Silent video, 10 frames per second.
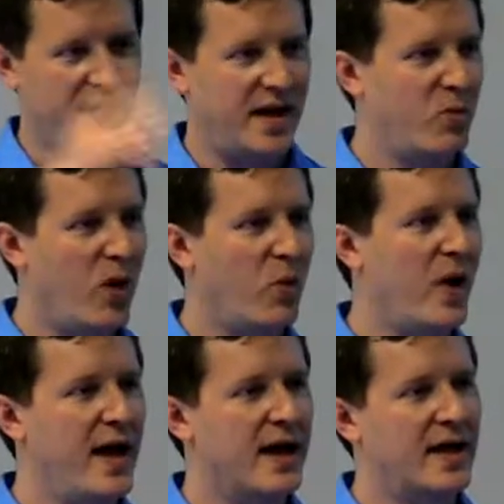in what
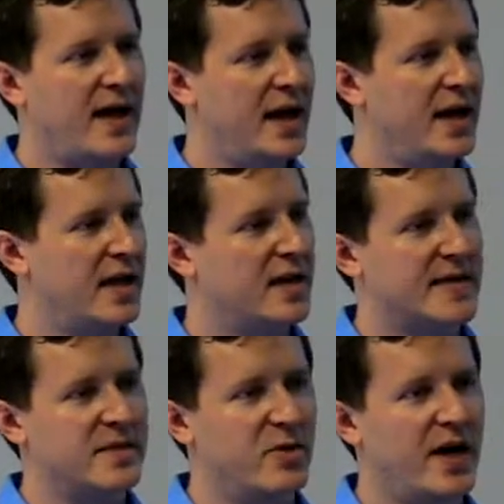way can any
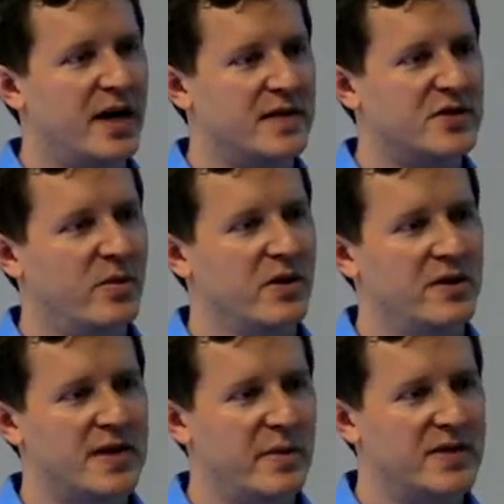customer, any
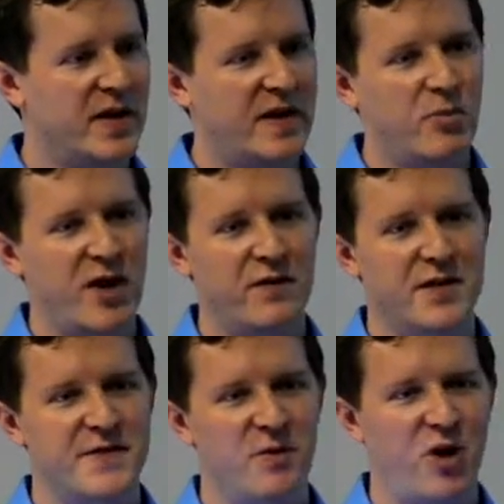consumer demonstrate their
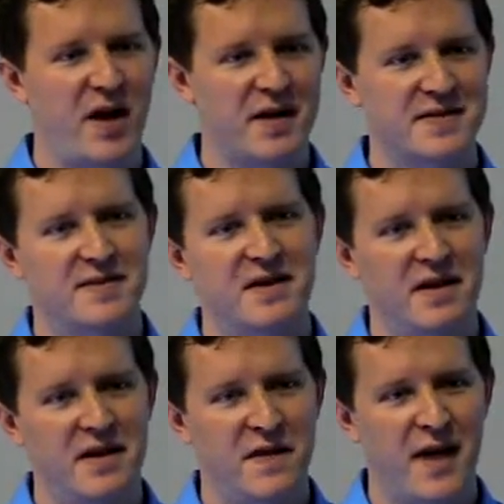preference for products
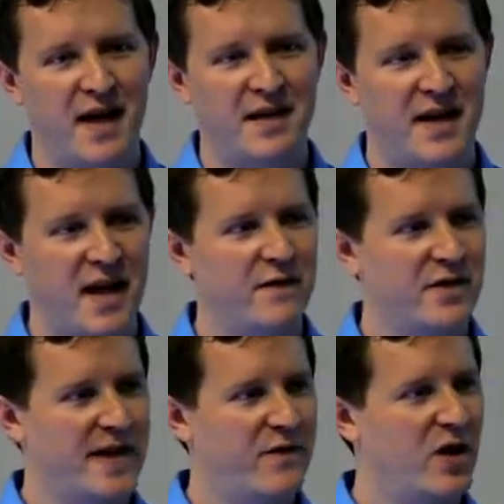that have
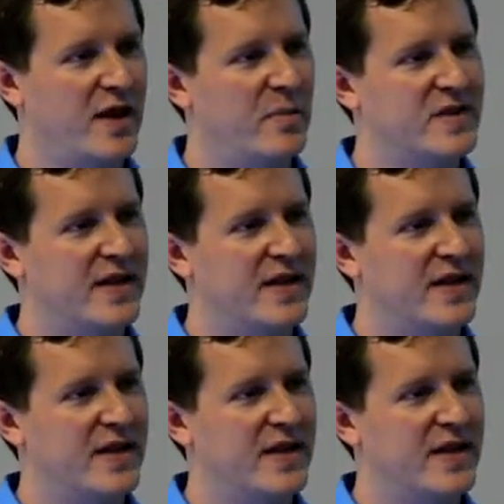free software on them?